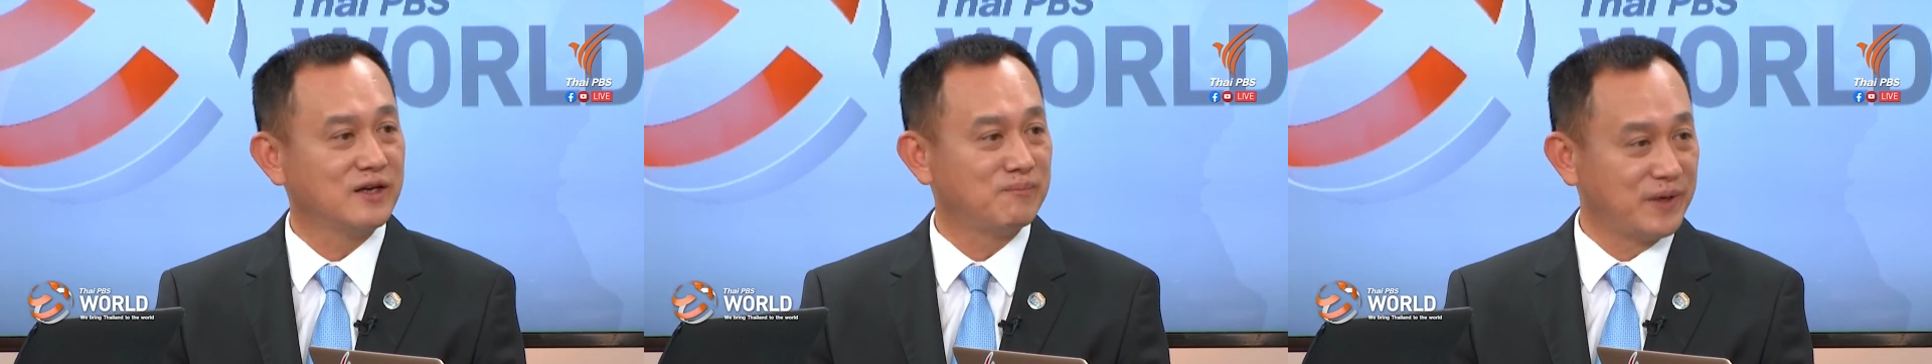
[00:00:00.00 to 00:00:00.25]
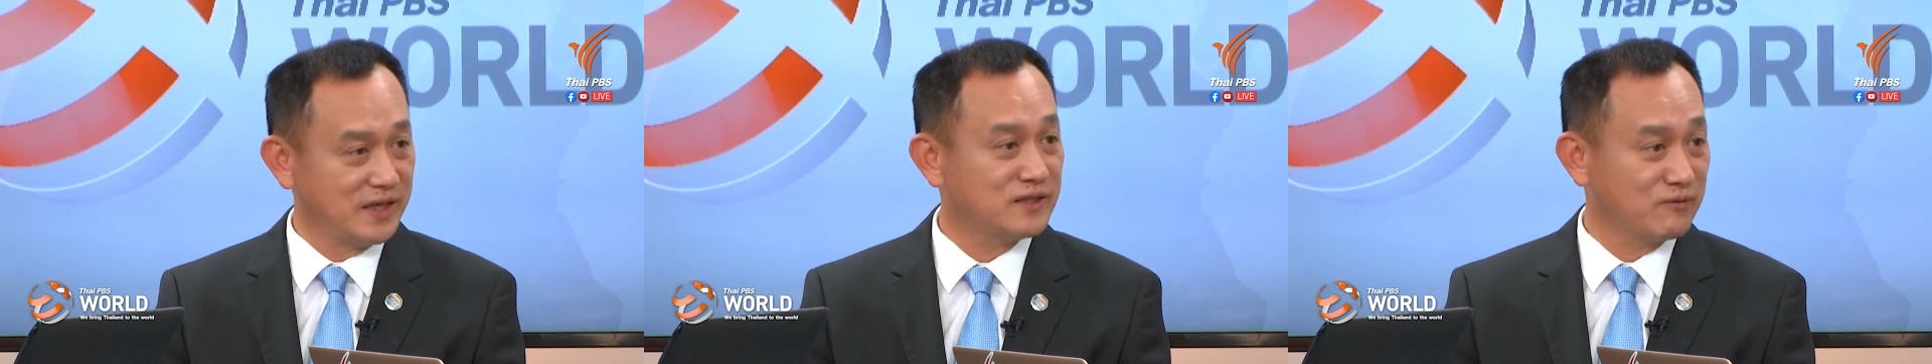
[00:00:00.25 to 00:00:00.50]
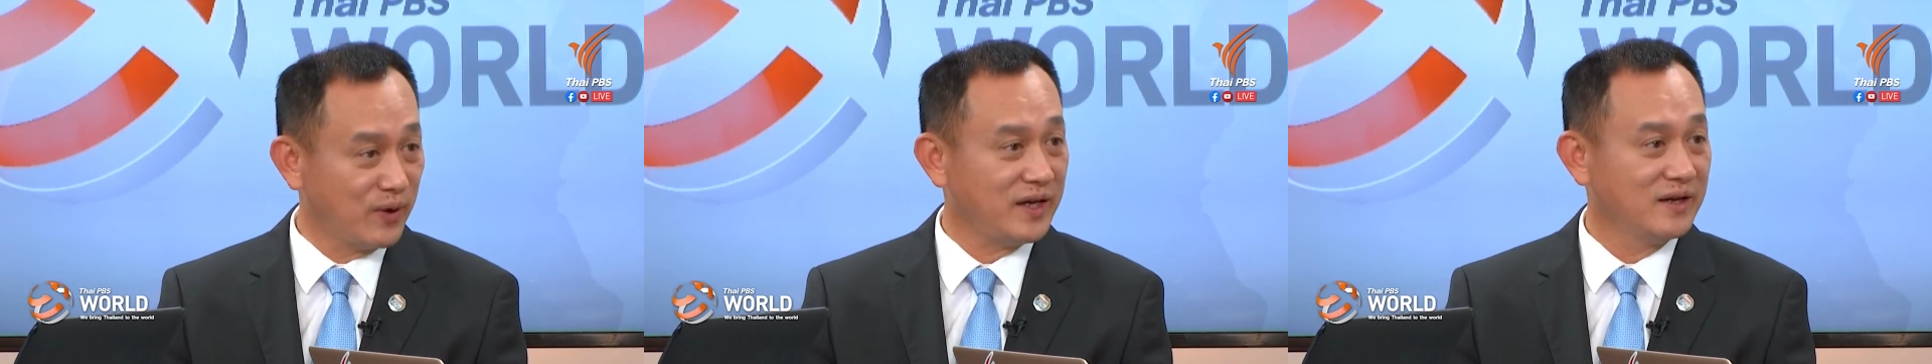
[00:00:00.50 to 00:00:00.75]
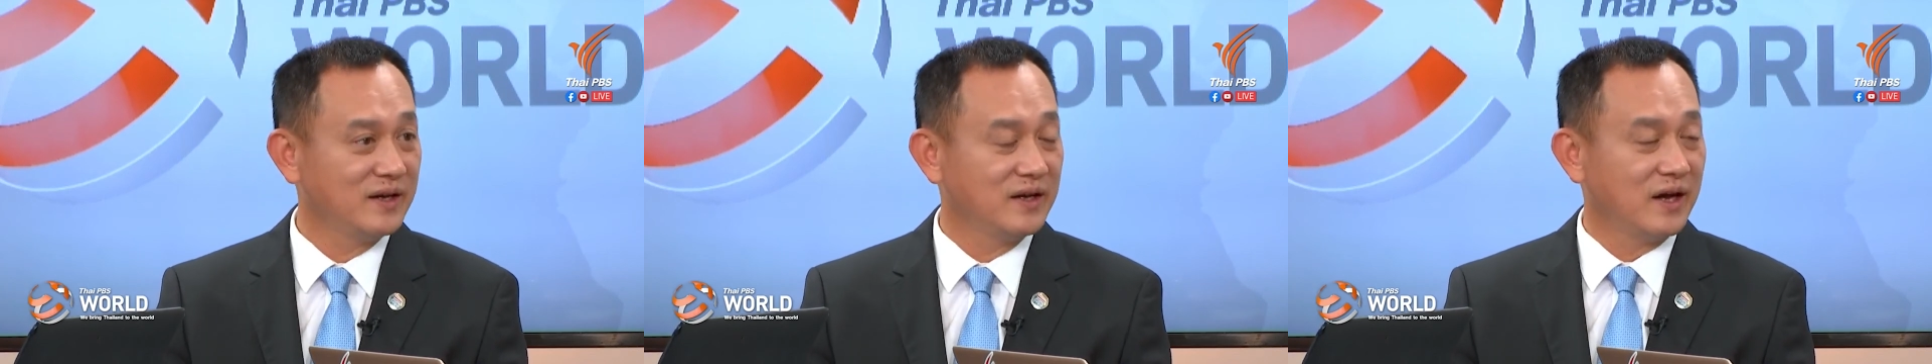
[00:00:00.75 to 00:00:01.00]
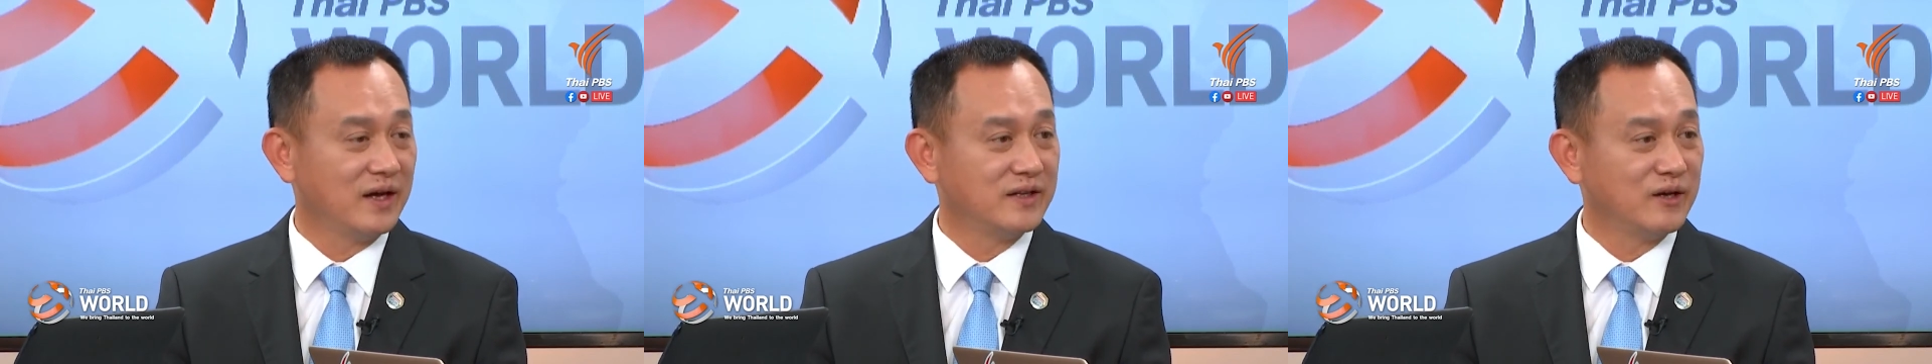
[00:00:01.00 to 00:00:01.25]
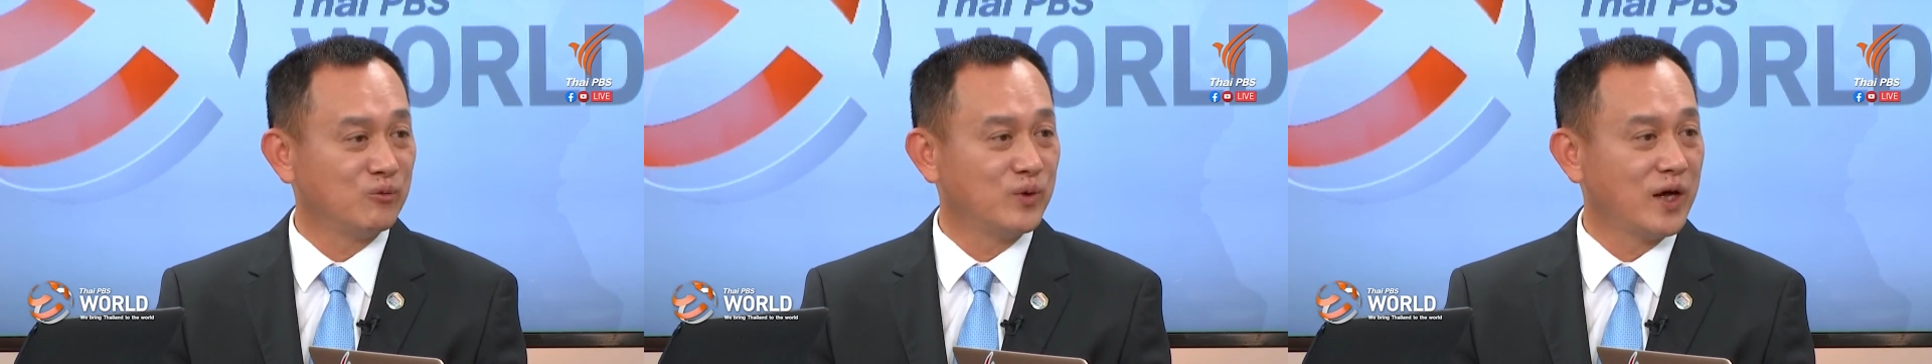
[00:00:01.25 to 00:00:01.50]
a peace way, and
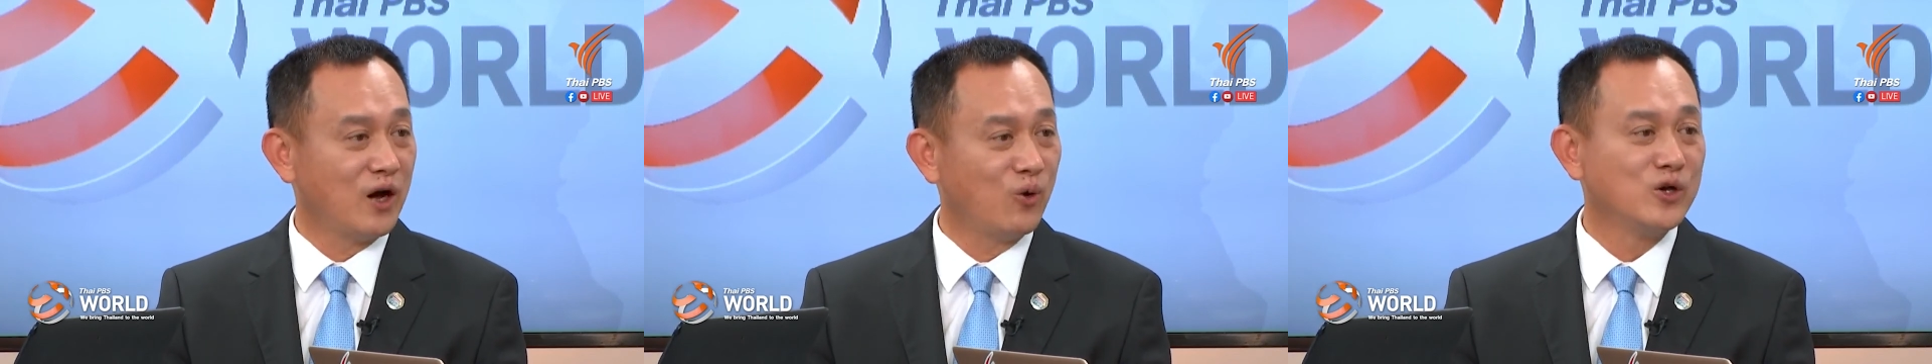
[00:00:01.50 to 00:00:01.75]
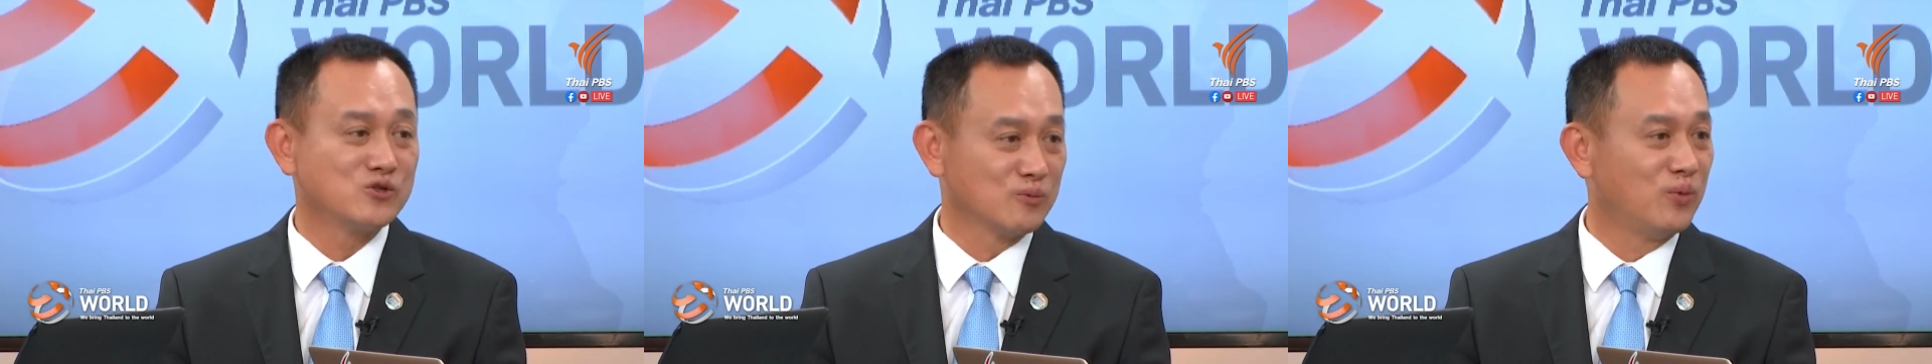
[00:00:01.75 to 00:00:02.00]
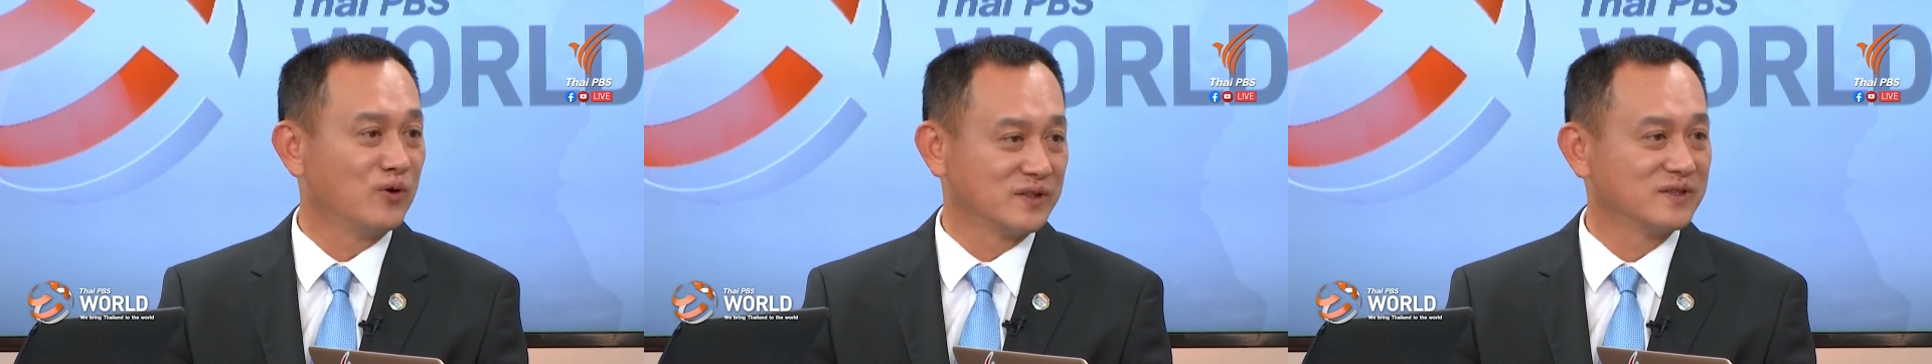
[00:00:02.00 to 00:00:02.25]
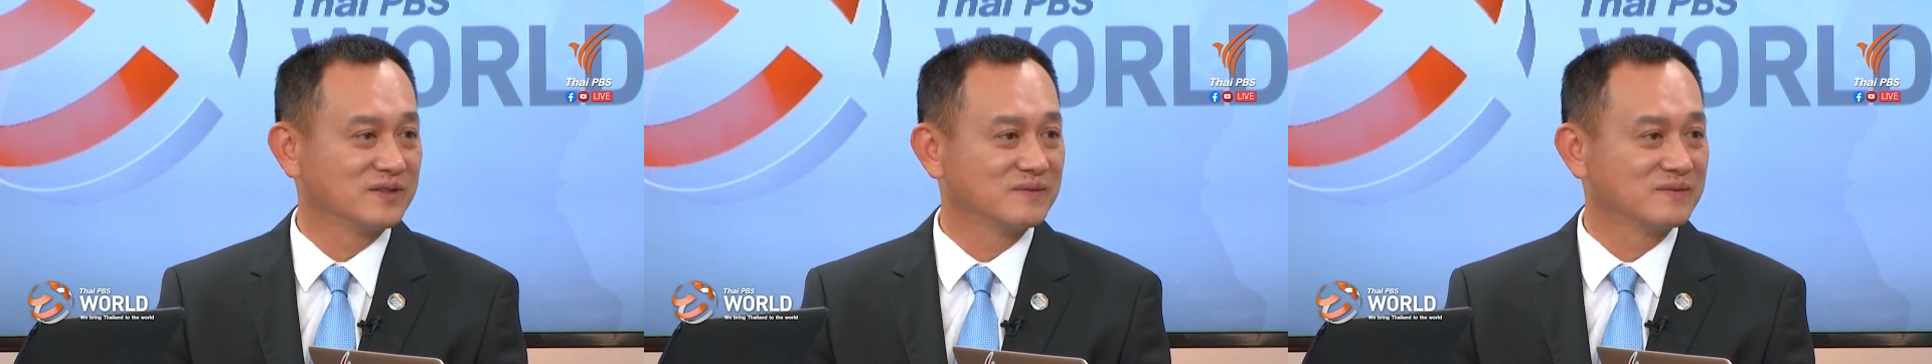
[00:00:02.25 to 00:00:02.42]
then we are always supported.